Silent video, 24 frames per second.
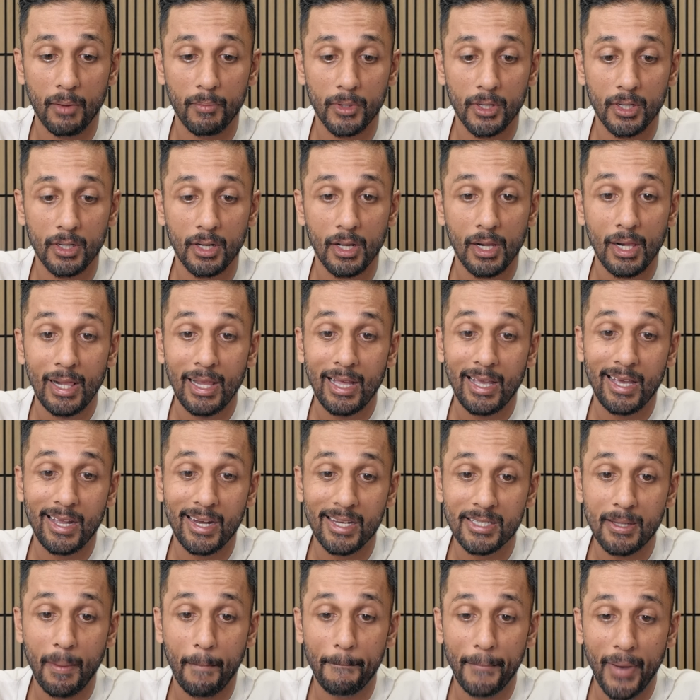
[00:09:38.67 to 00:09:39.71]
I mean, it
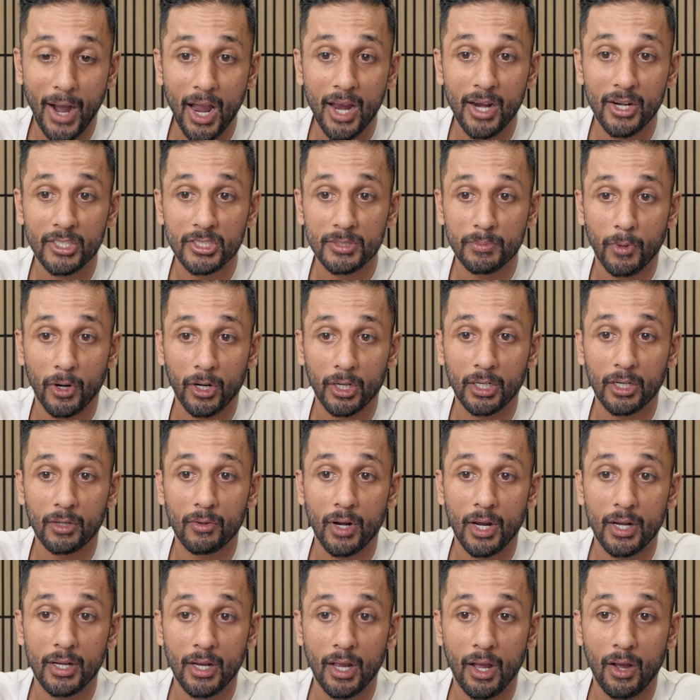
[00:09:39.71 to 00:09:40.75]
is a buyer's market
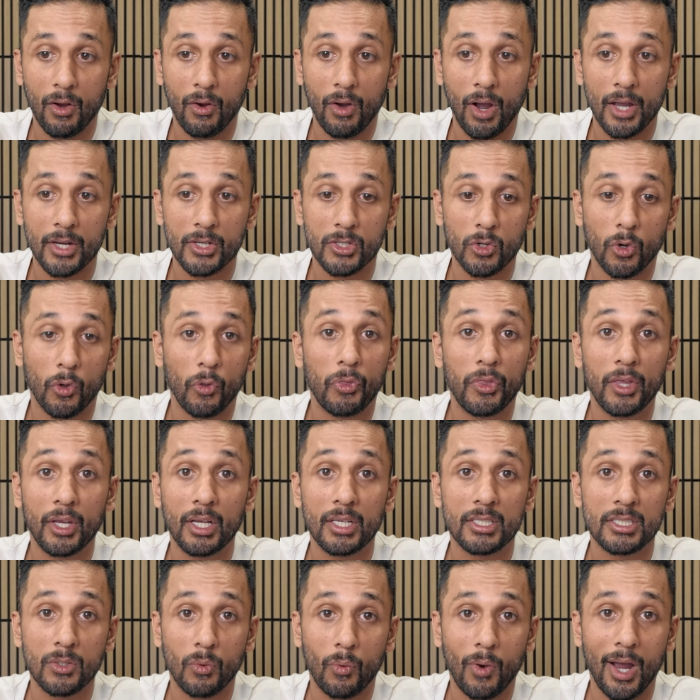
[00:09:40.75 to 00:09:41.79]
right now. I don't think
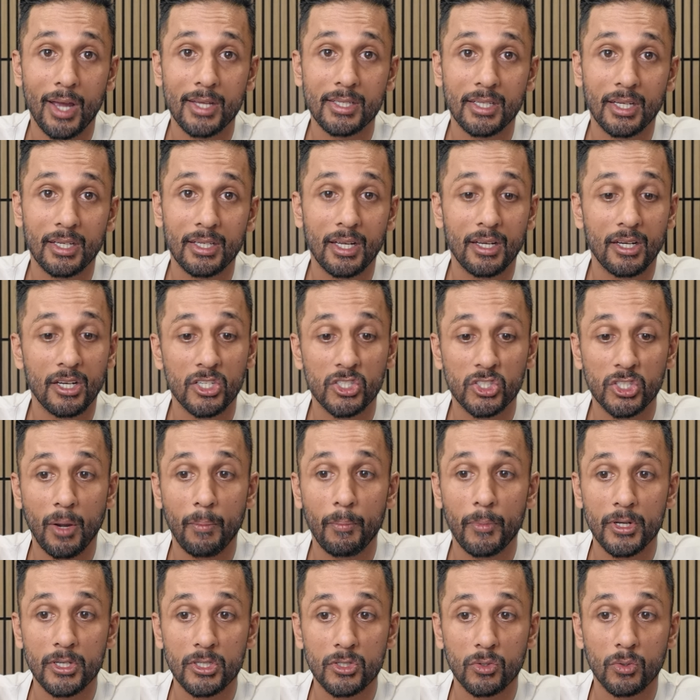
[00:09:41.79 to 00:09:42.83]
it's a wise idea to
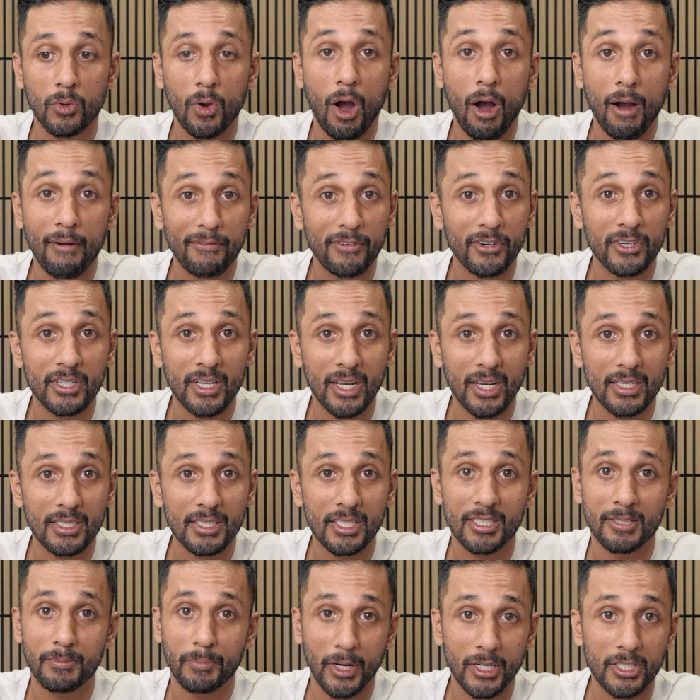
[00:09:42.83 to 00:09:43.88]
jump into offer dates,
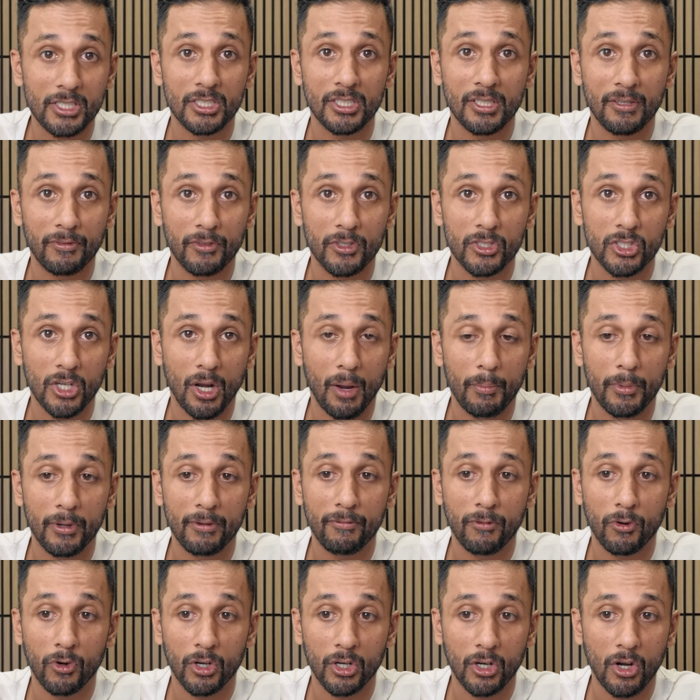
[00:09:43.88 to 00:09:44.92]
especially if you're shopping
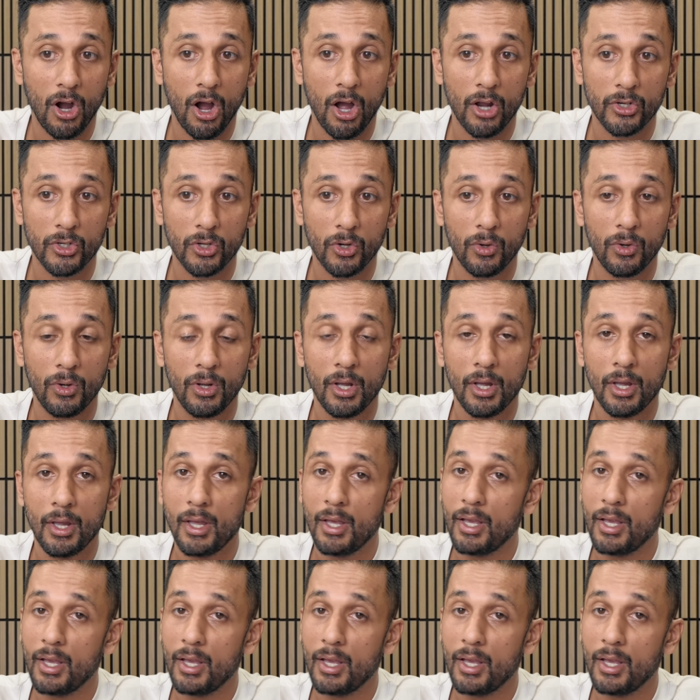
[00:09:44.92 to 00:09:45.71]
for a condo.